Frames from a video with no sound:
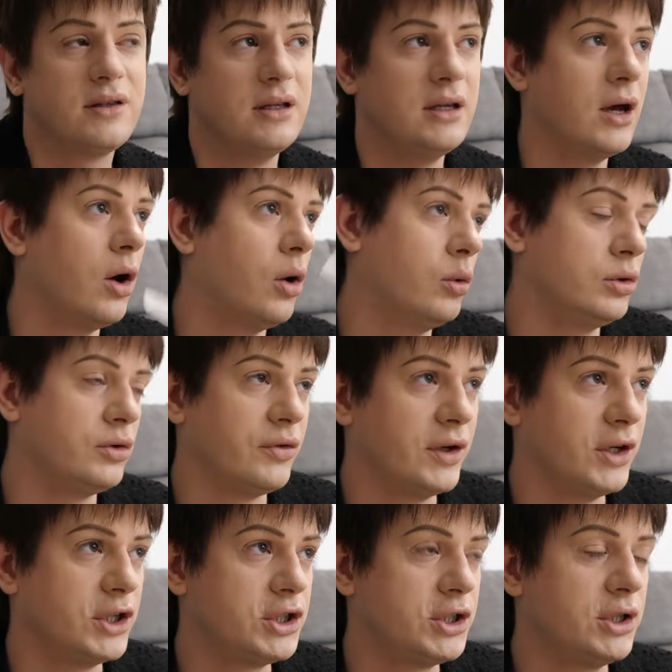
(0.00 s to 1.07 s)
the old
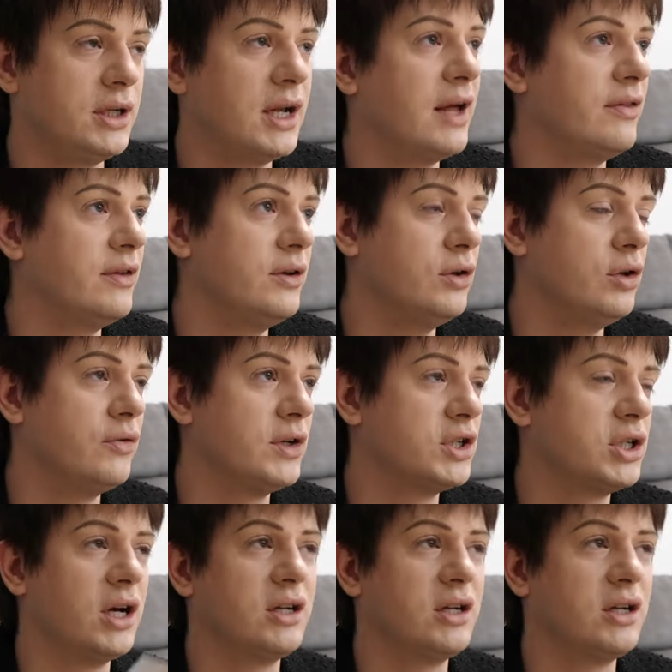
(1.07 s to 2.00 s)
version and the new version.